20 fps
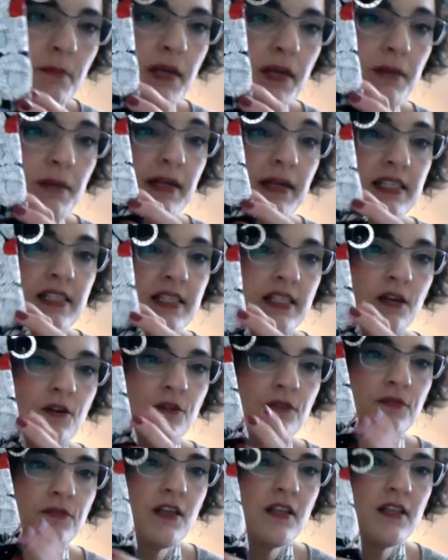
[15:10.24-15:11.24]
made
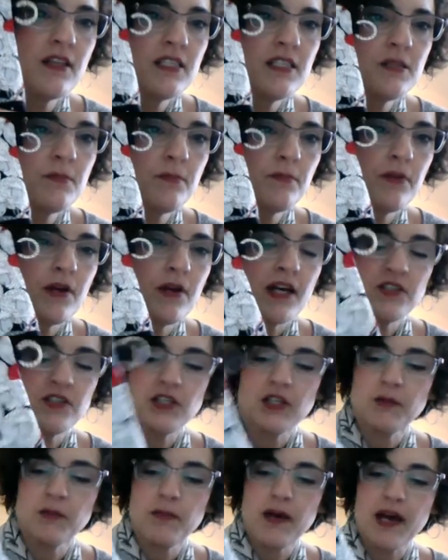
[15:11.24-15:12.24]
myself this
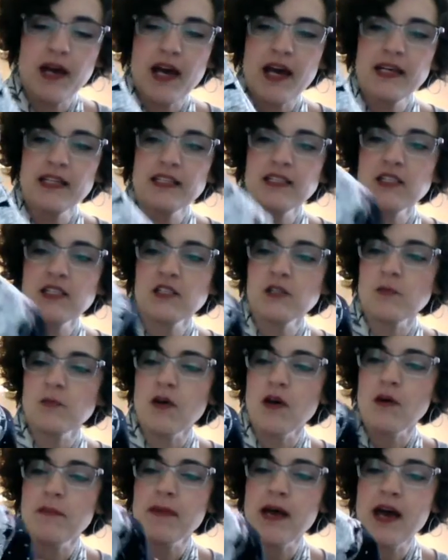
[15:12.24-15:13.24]
project bag. It's a
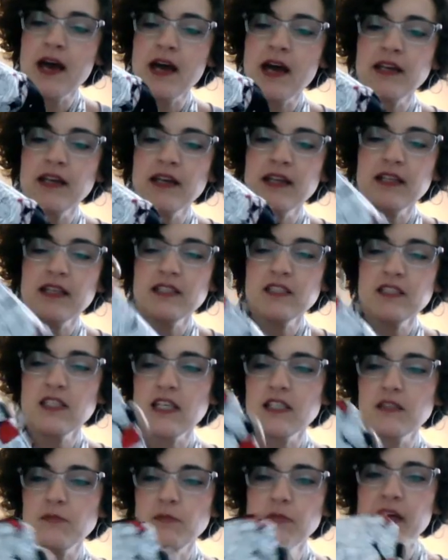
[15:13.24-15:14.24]
small bag and it just
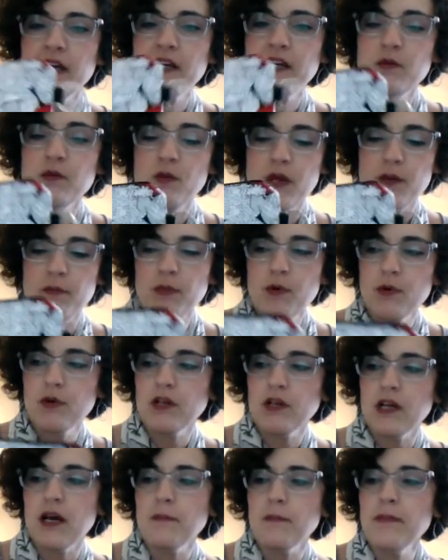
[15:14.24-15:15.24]
has black and white
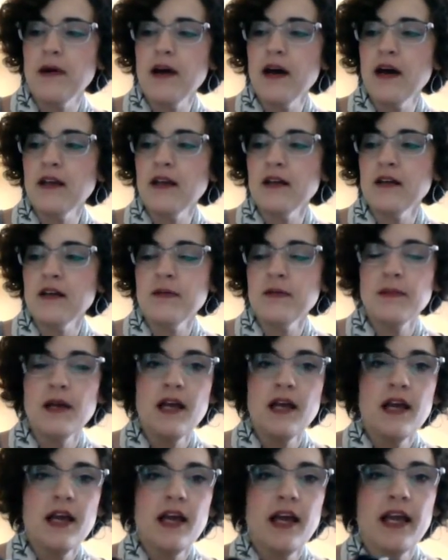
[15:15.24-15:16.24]
polka dot bottom.
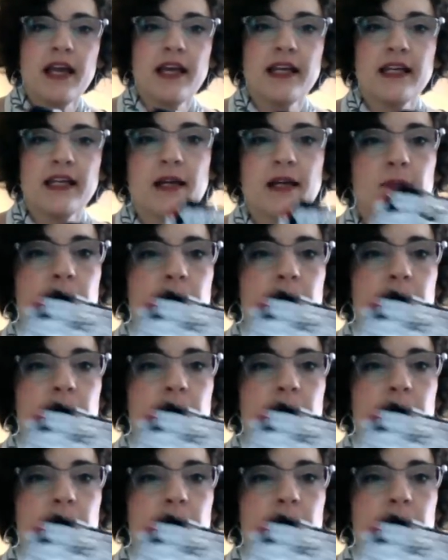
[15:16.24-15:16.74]
And I